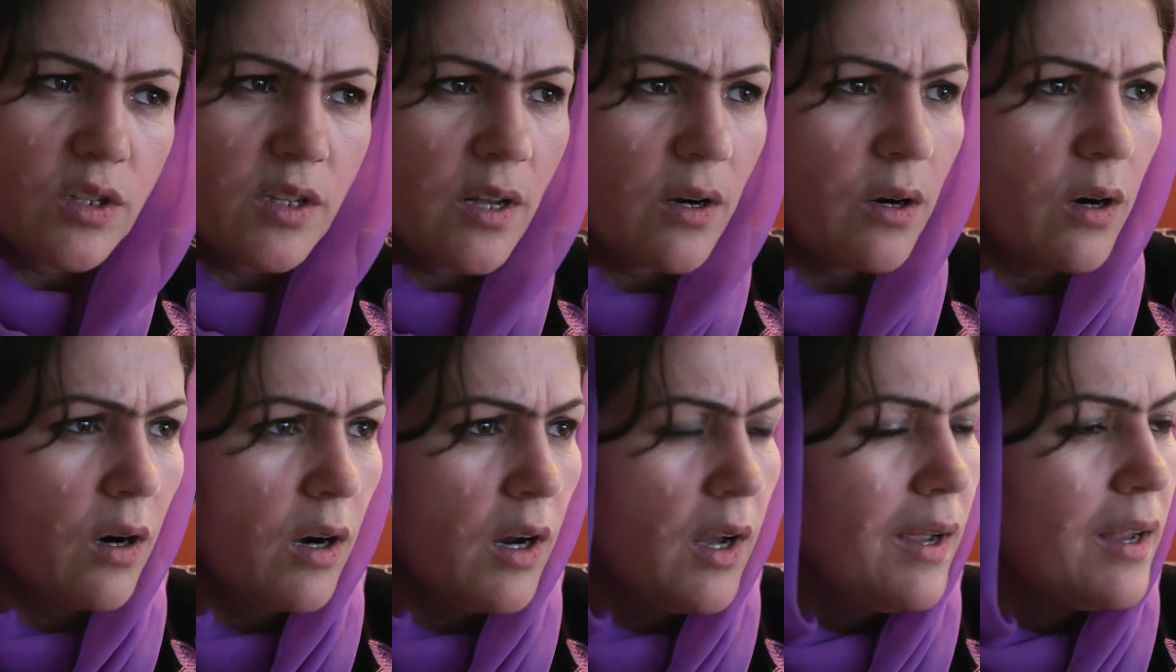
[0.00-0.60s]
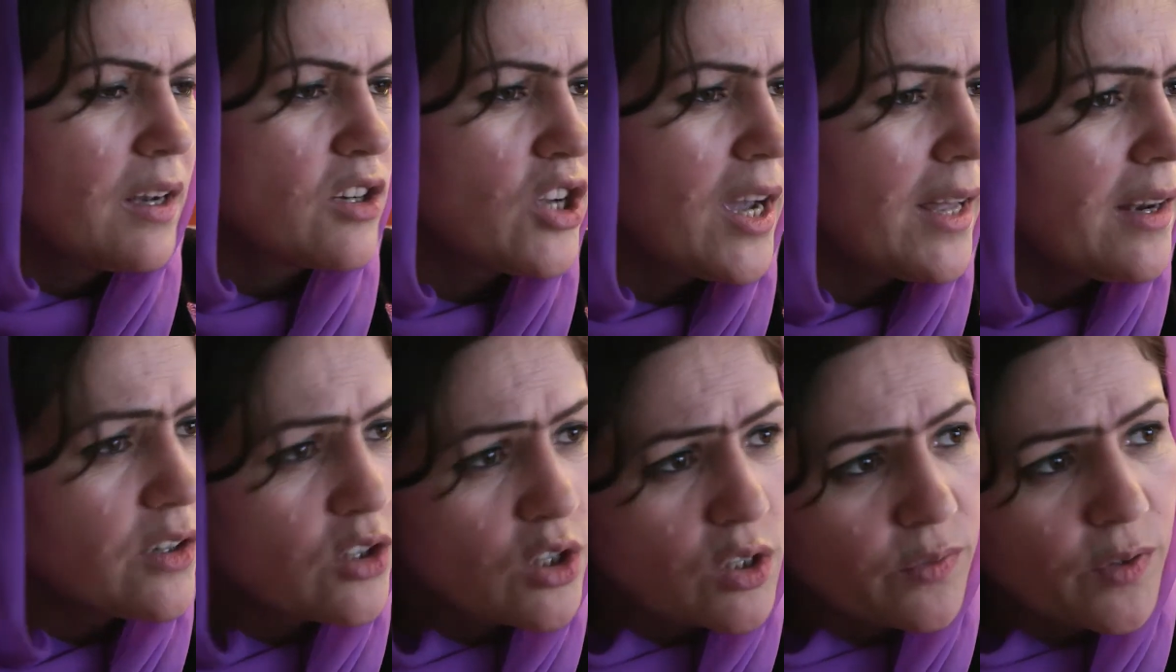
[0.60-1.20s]
There are
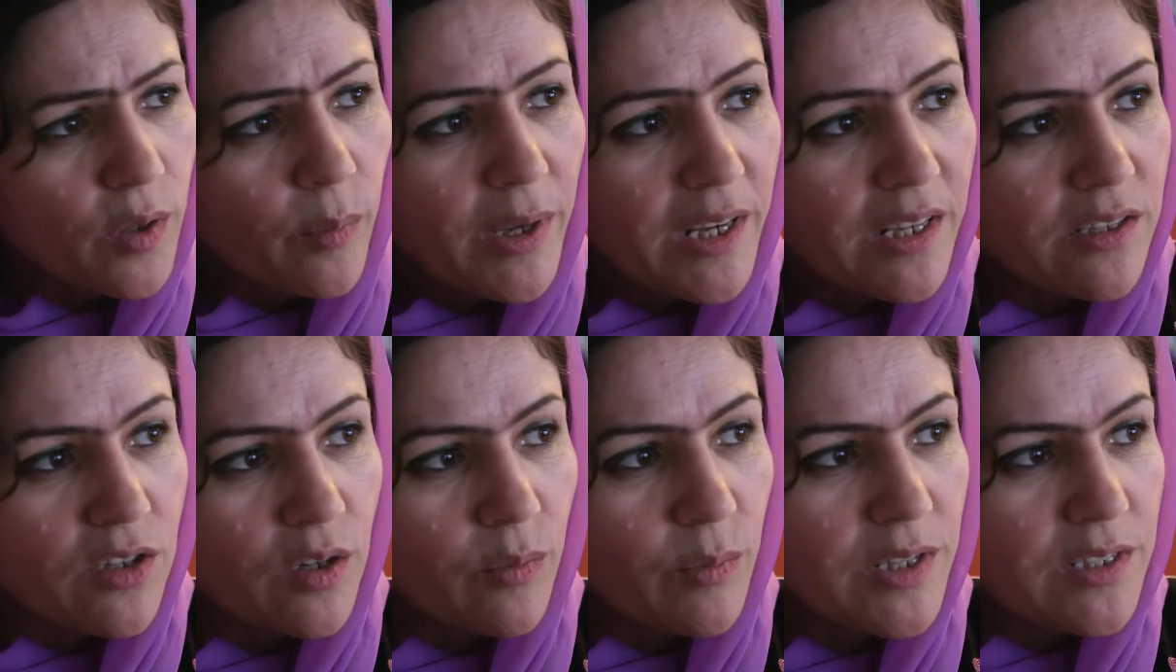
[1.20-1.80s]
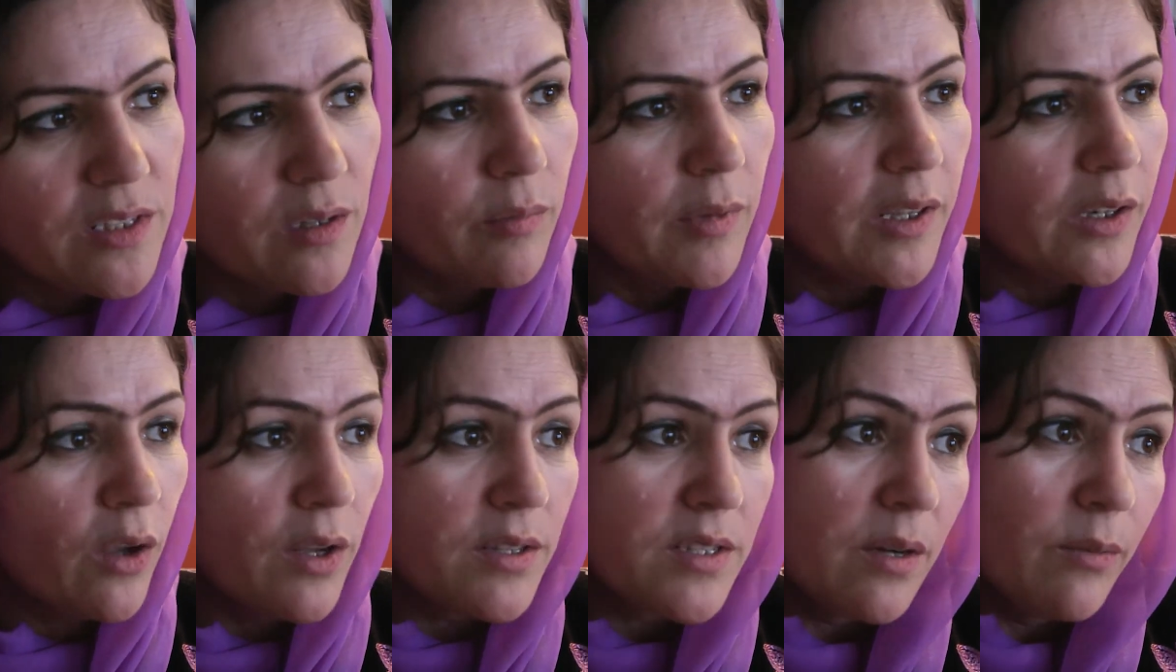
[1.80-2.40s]
challenges from extremism and
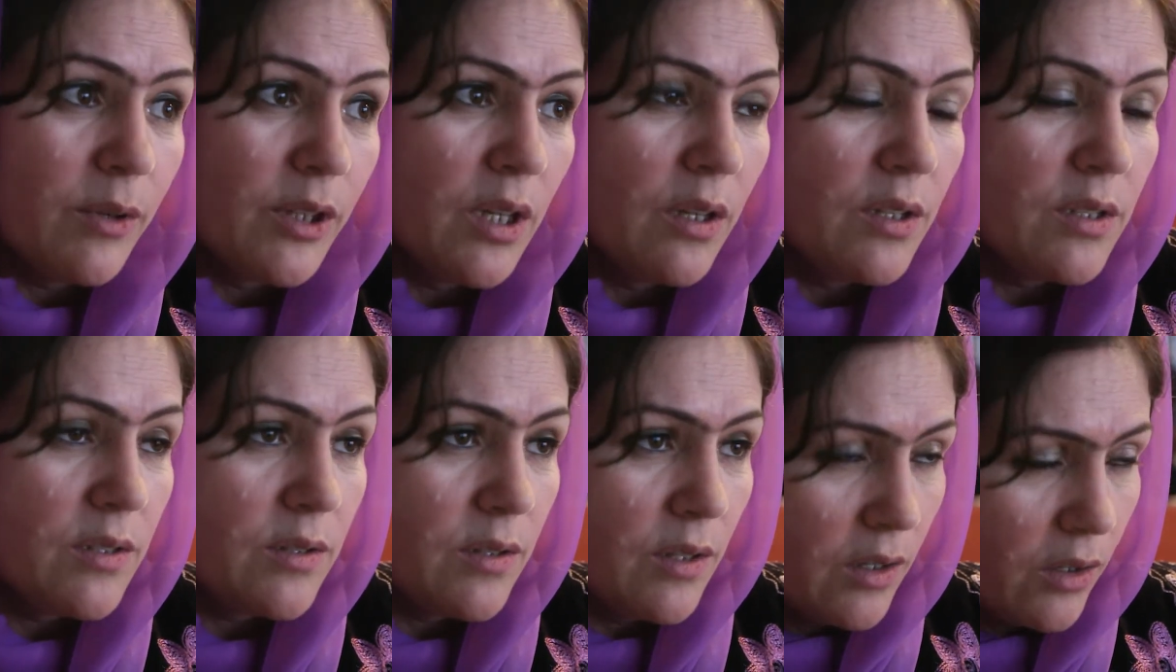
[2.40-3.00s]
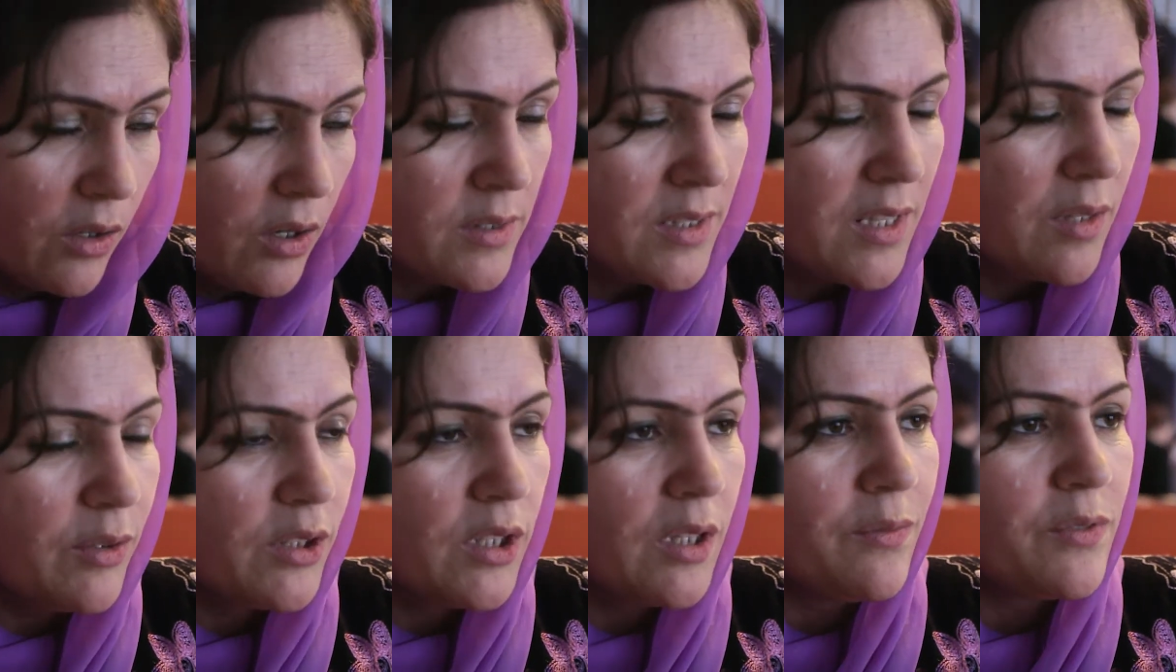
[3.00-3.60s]
conservatives. Uh,
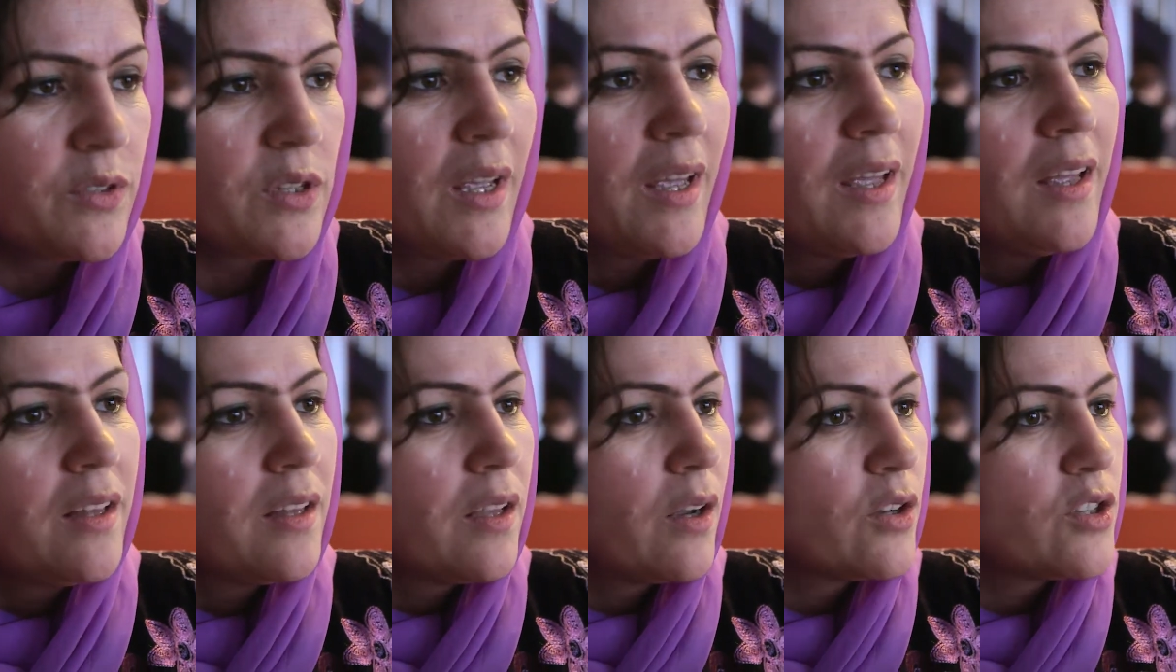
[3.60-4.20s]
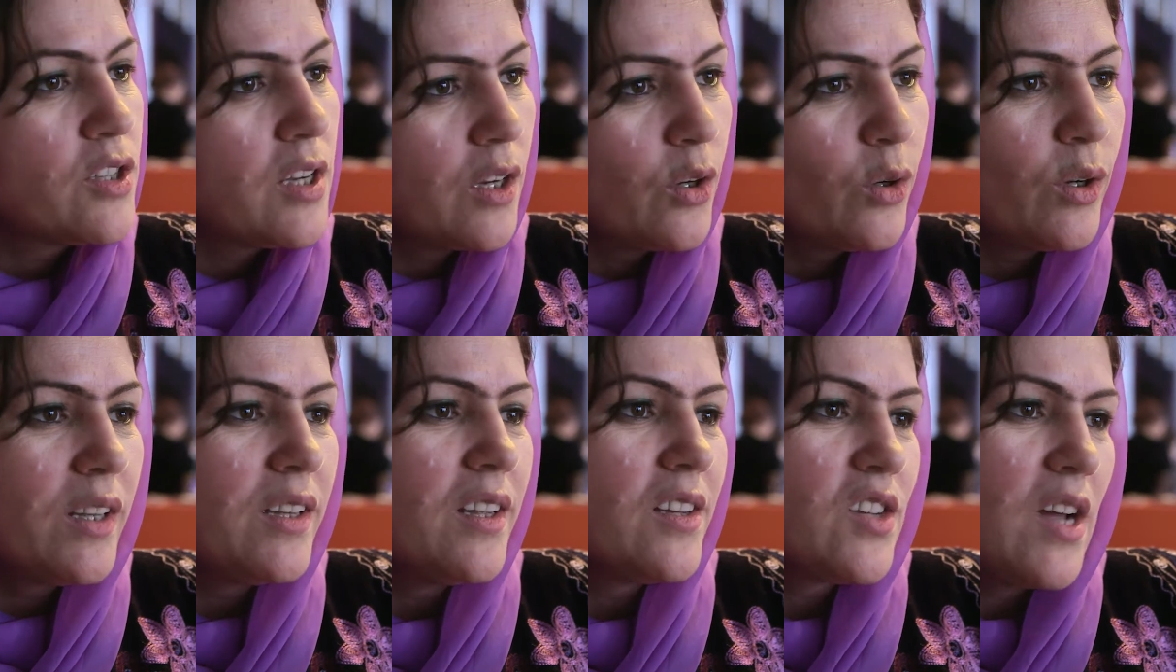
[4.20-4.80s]
conservatives. There are
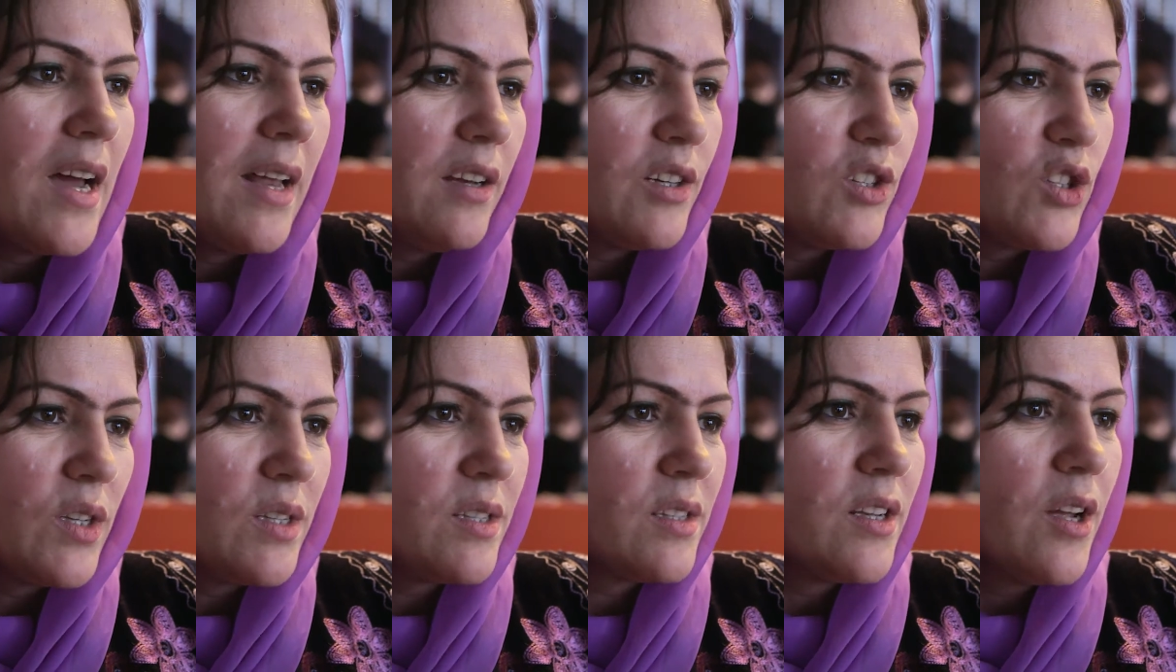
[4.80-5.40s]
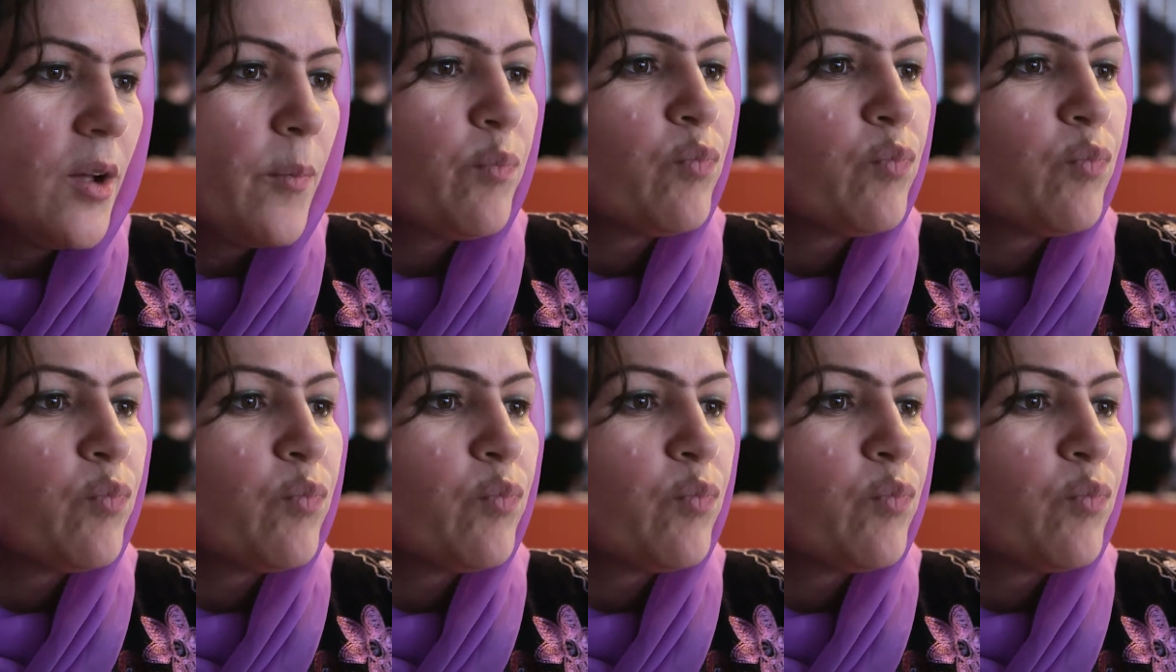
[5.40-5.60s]
security challenges.